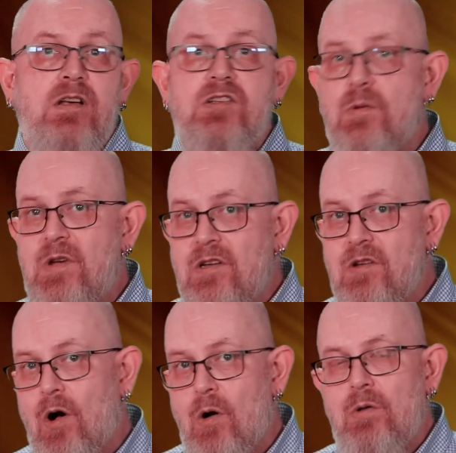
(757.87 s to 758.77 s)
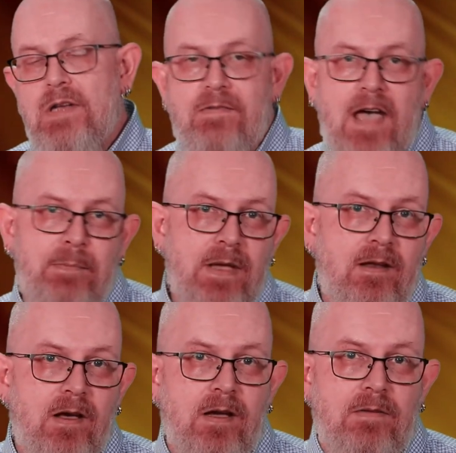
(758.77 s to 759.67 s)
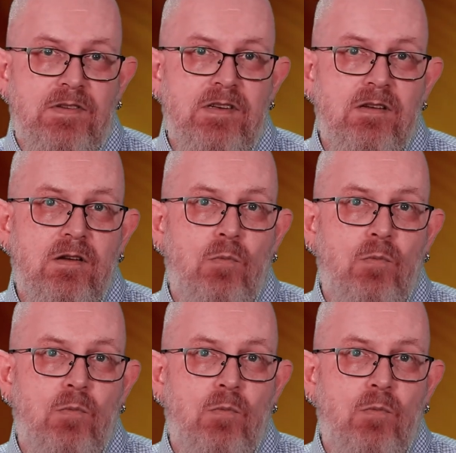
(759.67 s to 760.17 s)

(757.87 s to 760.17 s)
so we could all live happier lives,